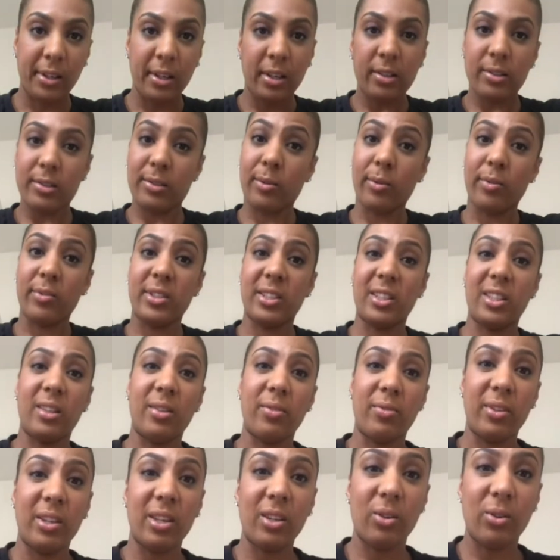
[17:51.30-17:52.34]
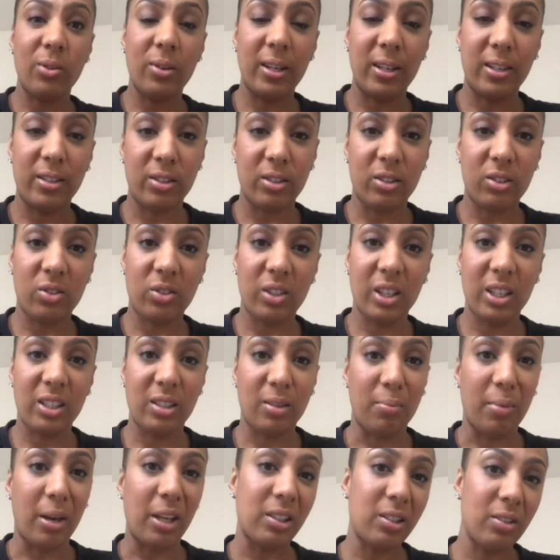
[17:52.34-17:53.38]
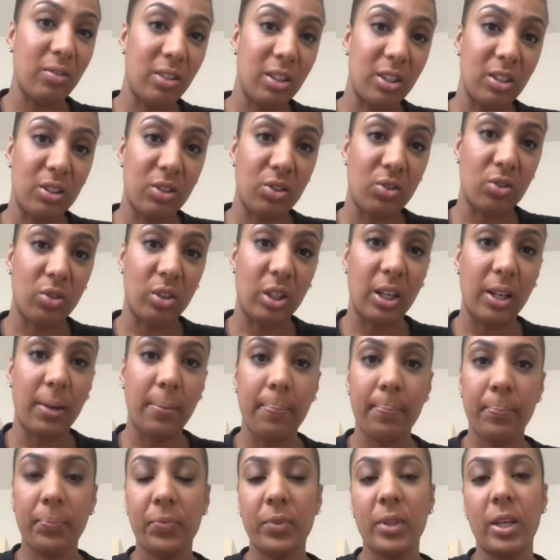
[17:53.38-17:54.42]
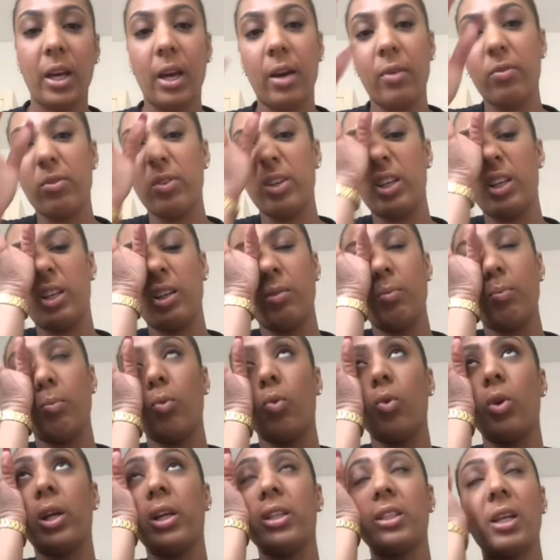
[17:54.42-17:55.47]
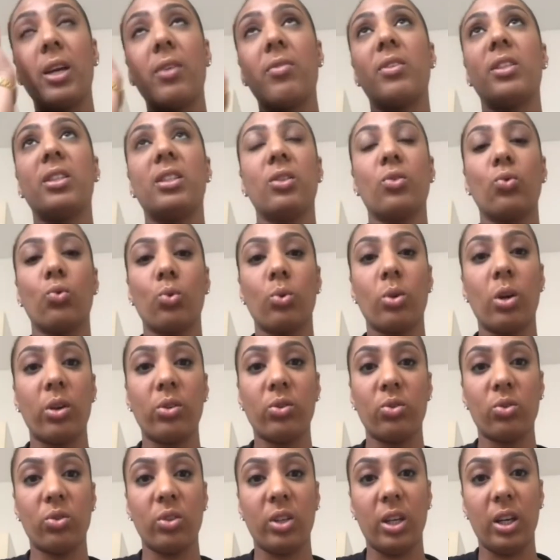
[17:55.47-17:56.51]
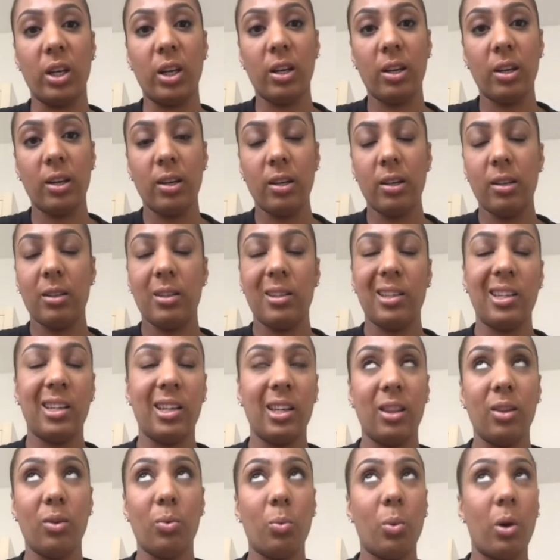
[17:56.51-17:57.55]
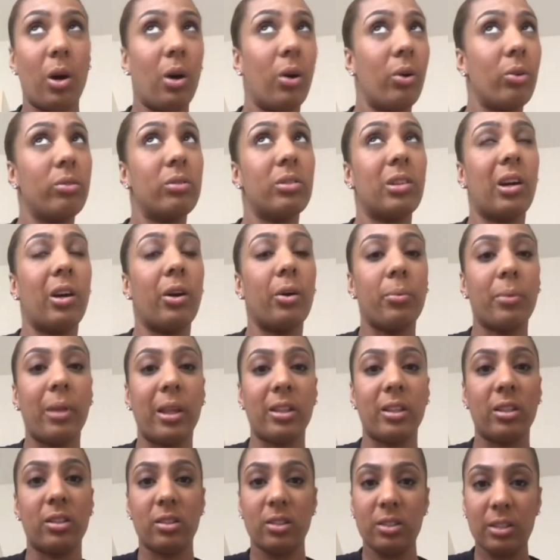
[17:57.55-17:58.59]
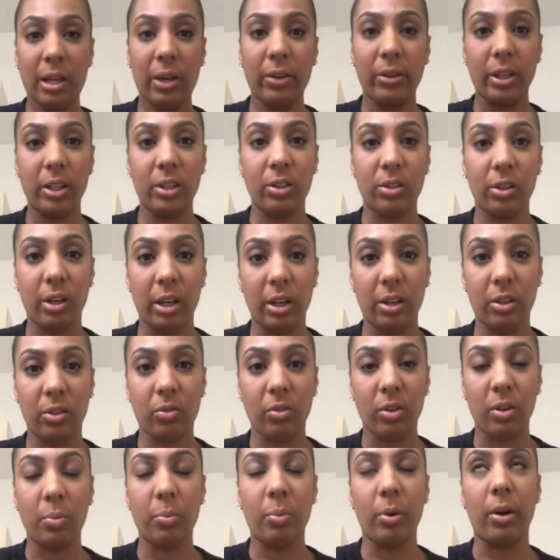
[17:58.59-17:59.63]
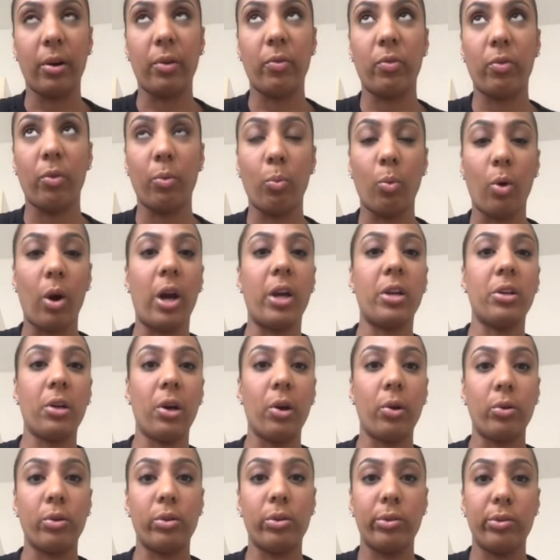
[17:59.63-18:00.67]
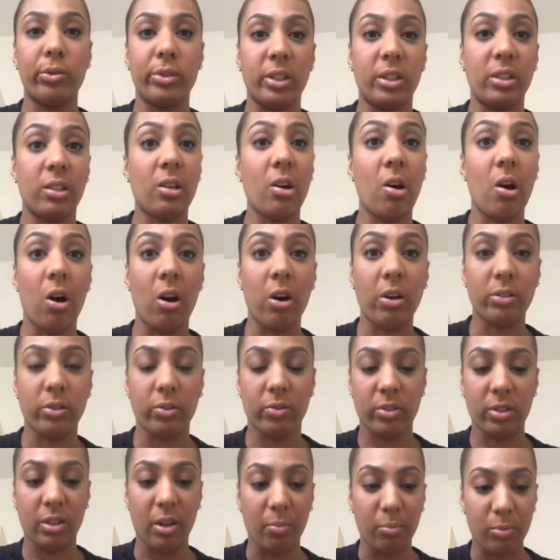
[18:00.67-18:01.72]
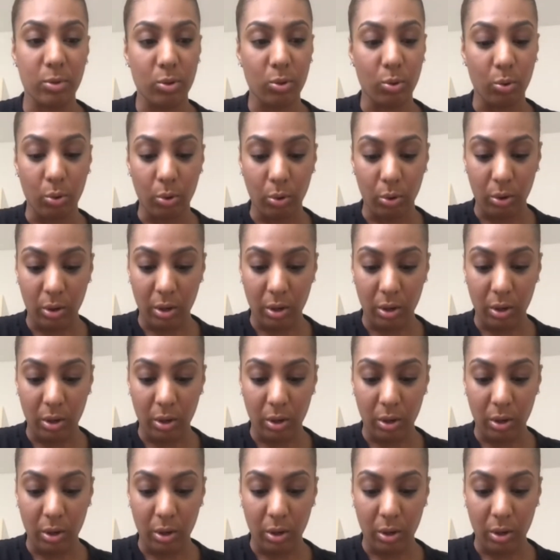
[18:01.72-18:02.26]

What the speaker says: So obviously the vehicle industry is a massive industry. More or less every single country in the world, I hope that doesn't sound ignorant, but from what I know, uses cars of some sort.